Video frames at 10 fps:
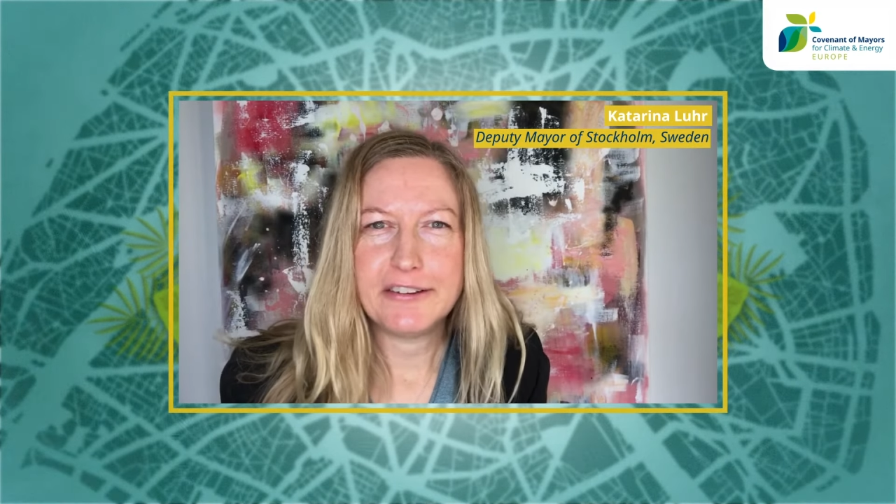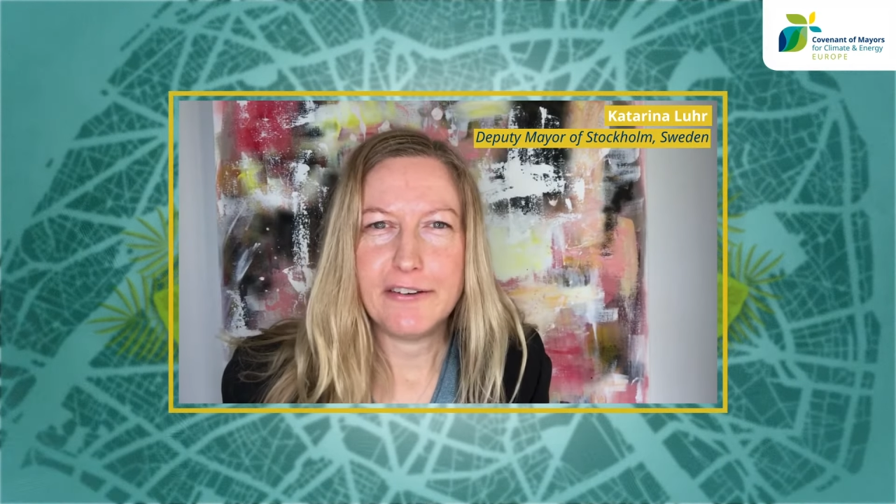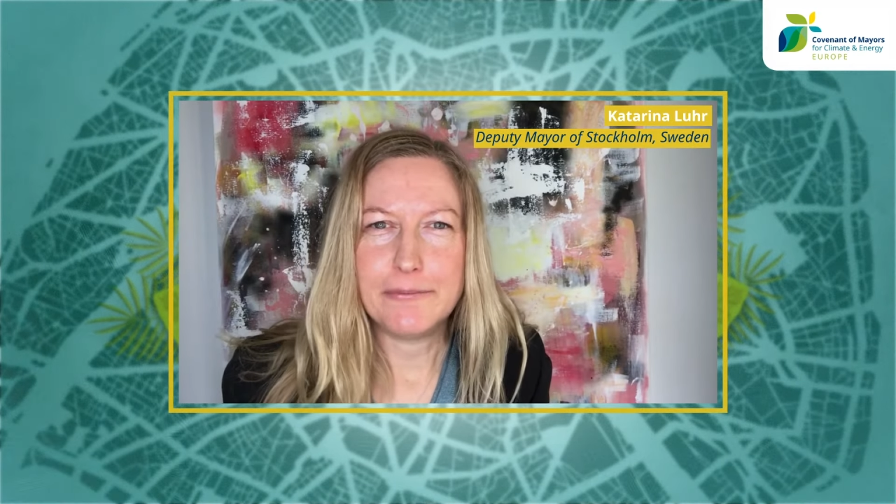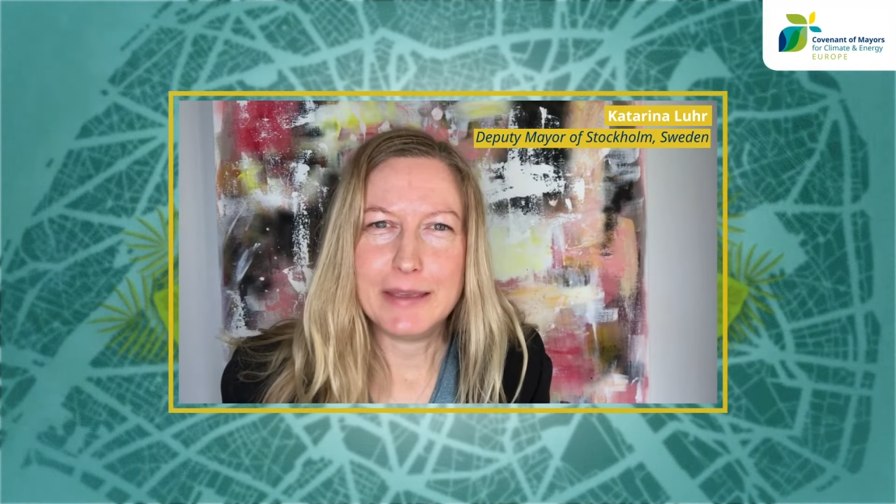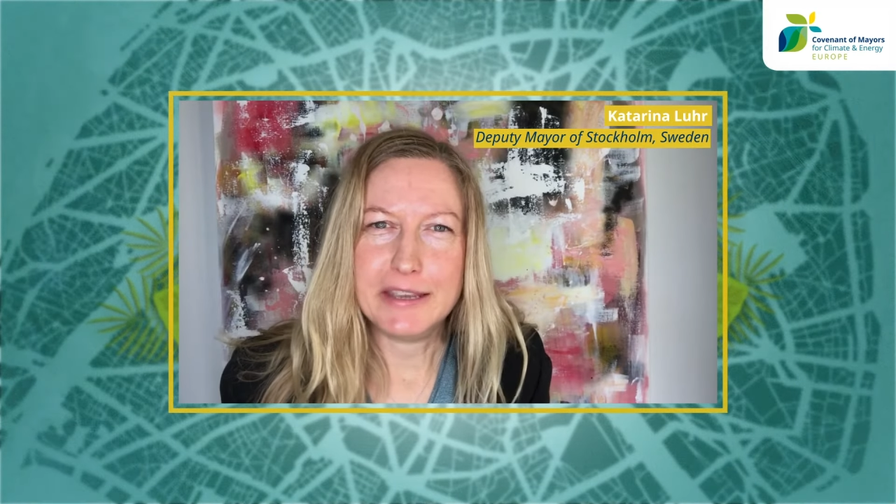of
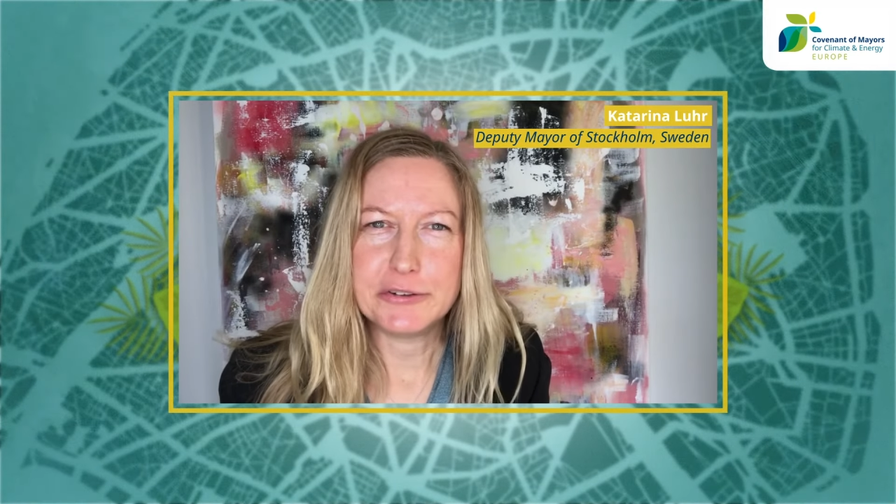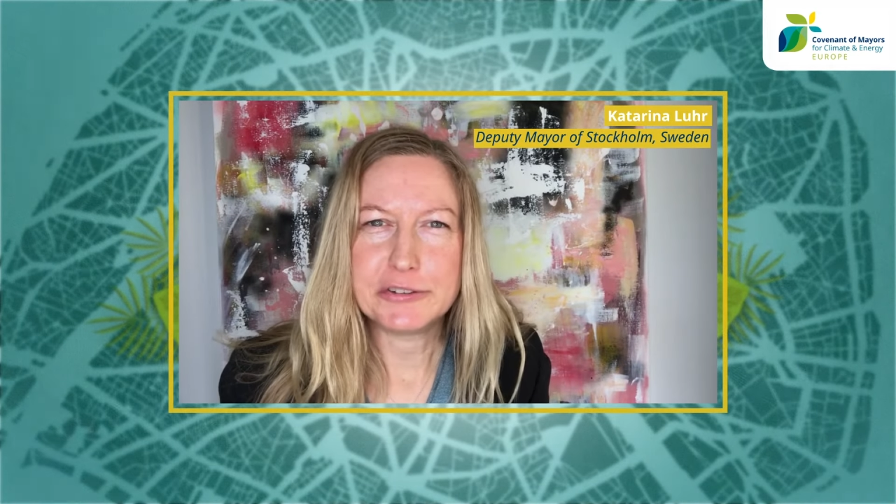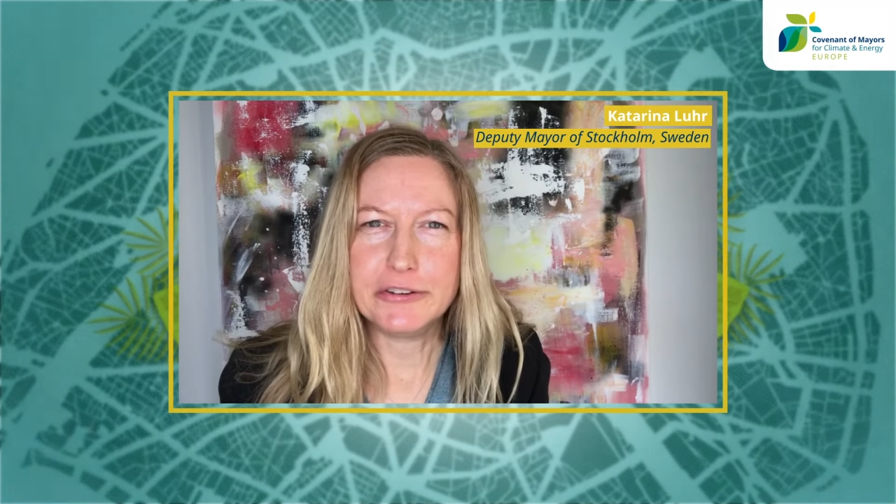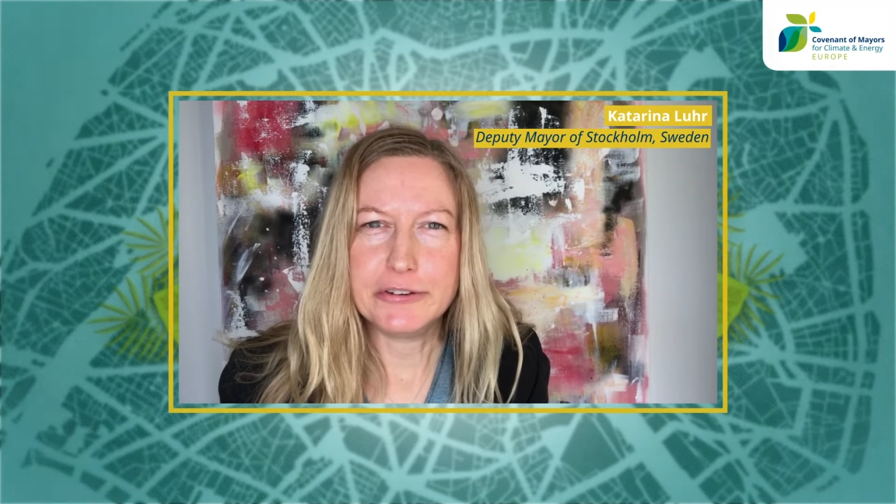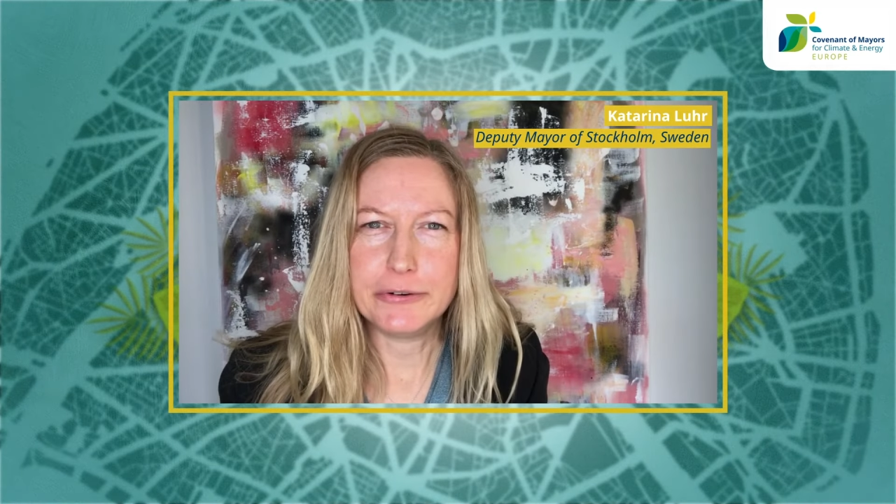Mayors
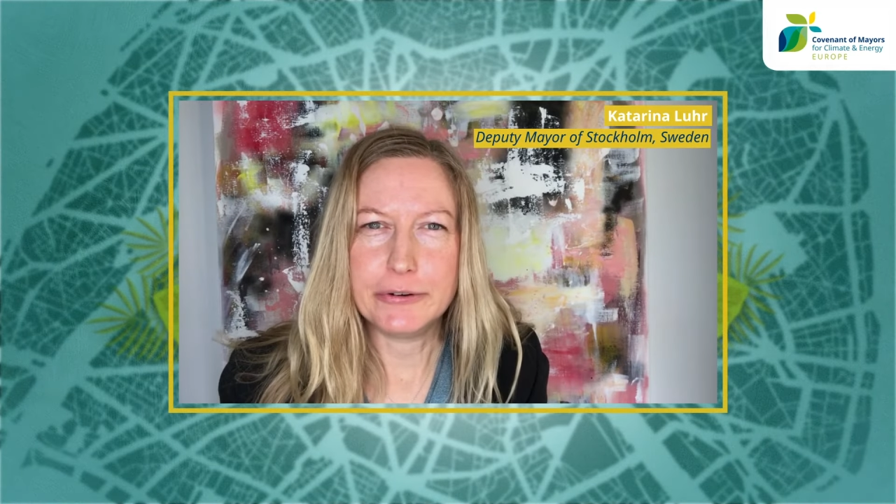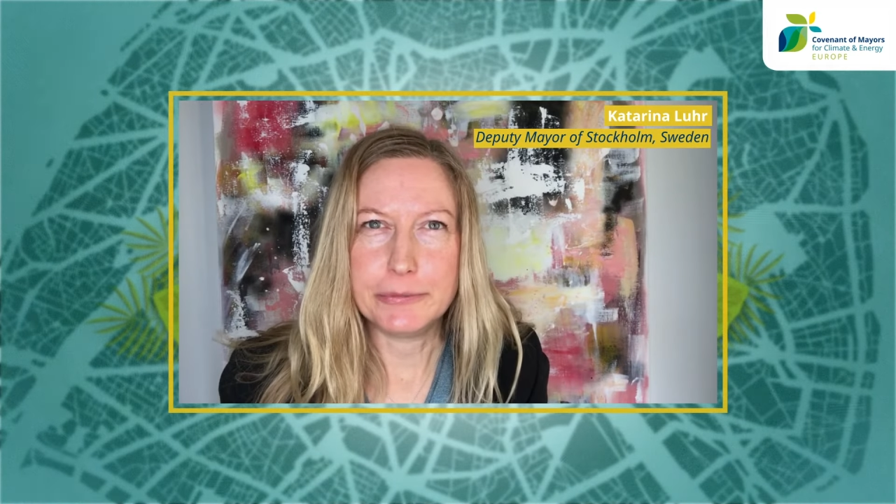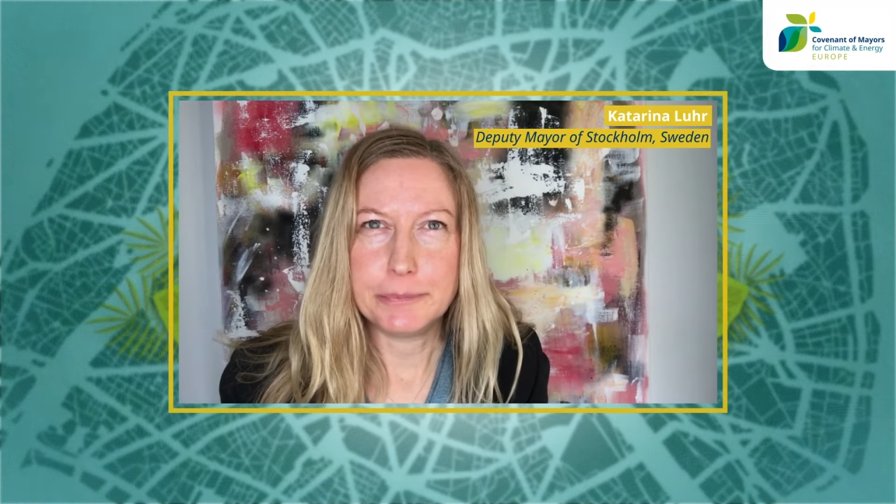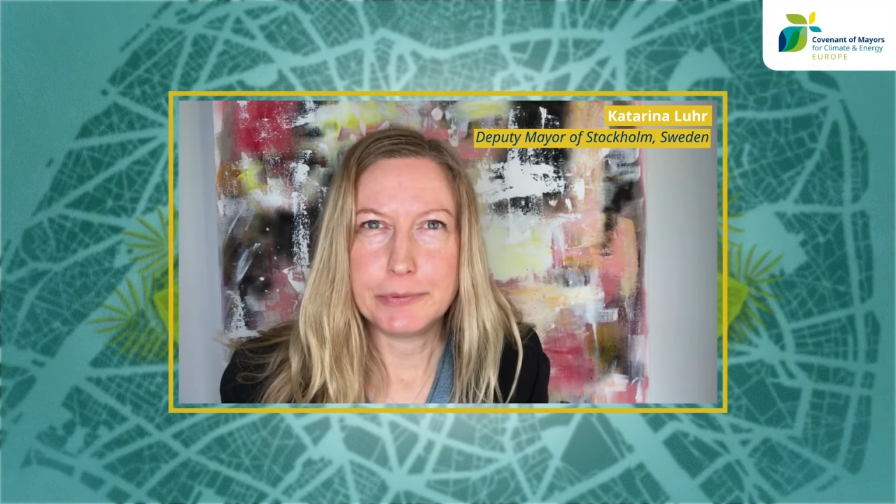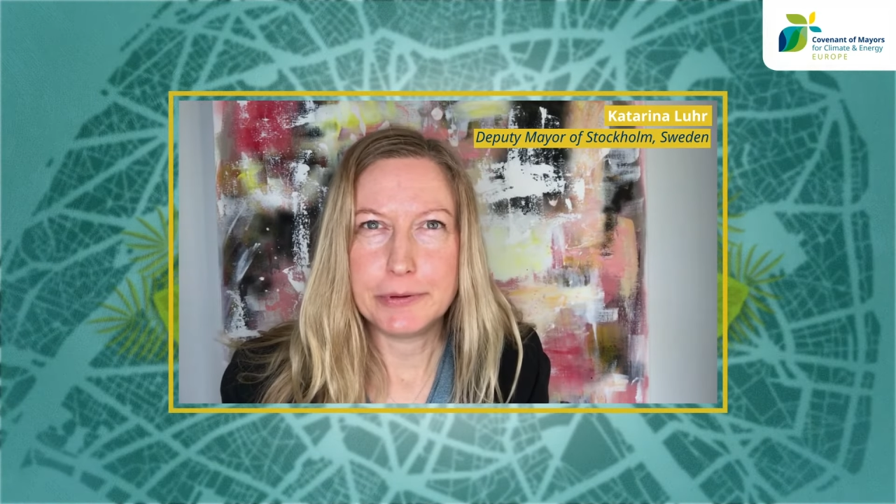in
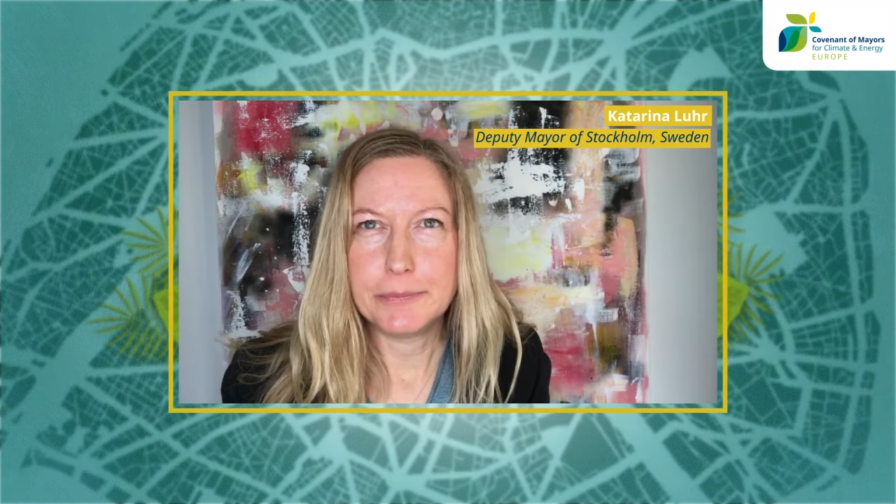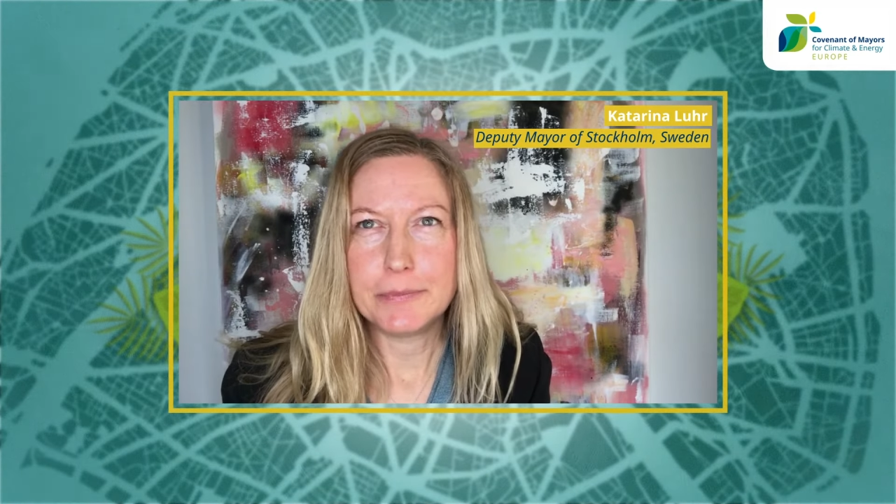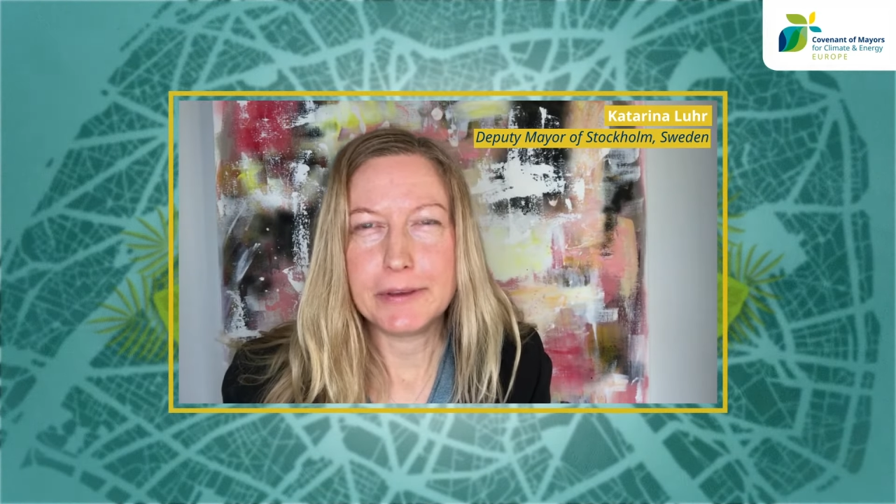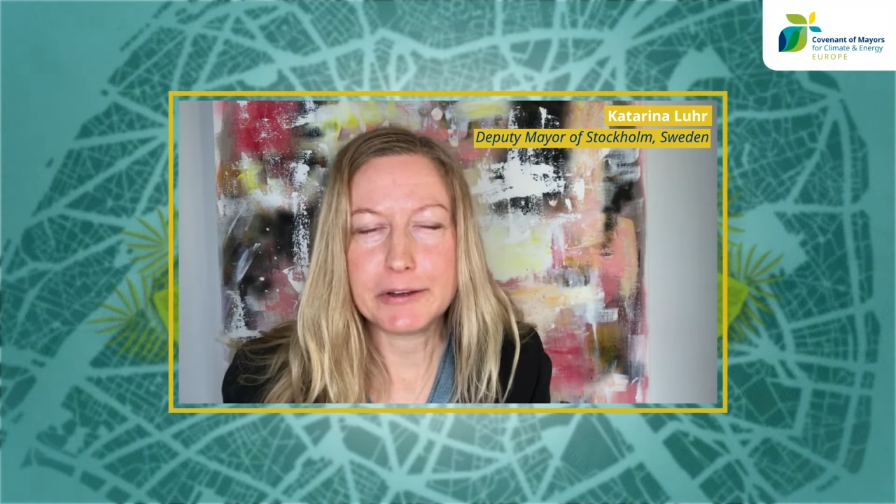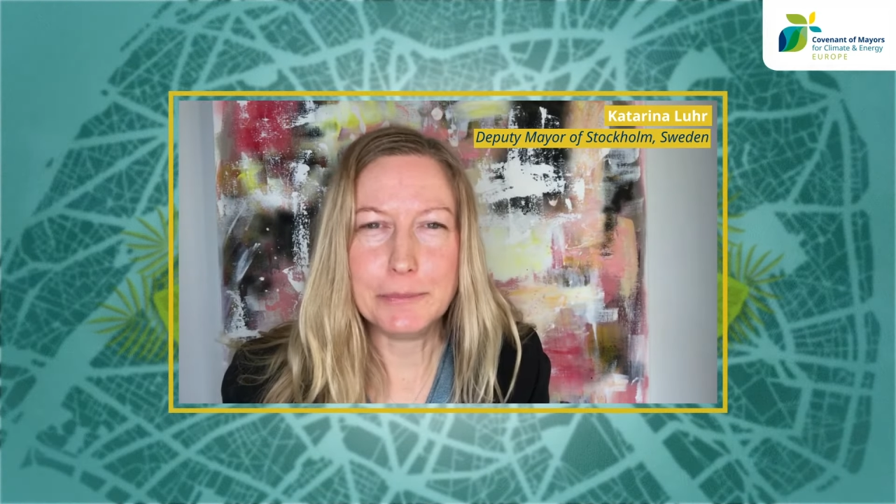Europe,
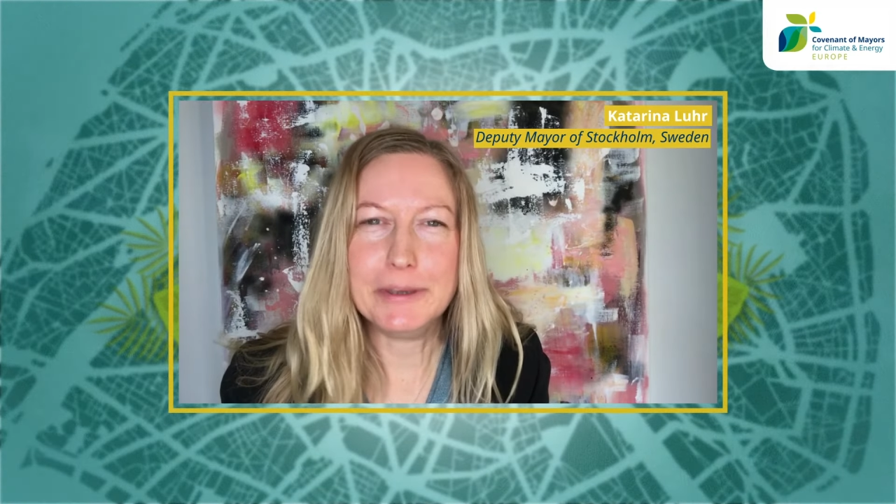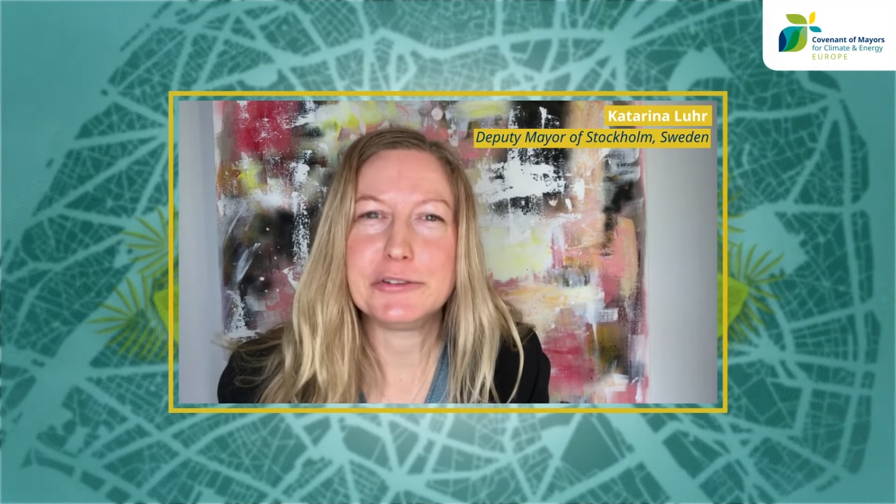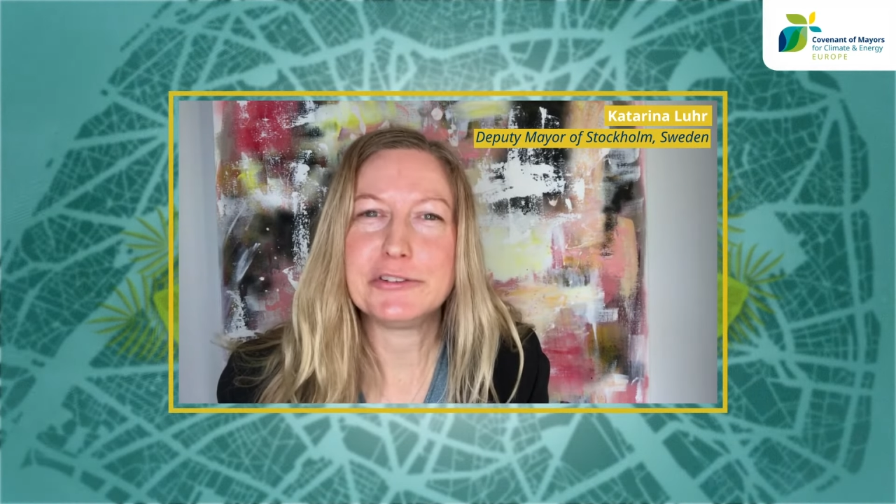we commit to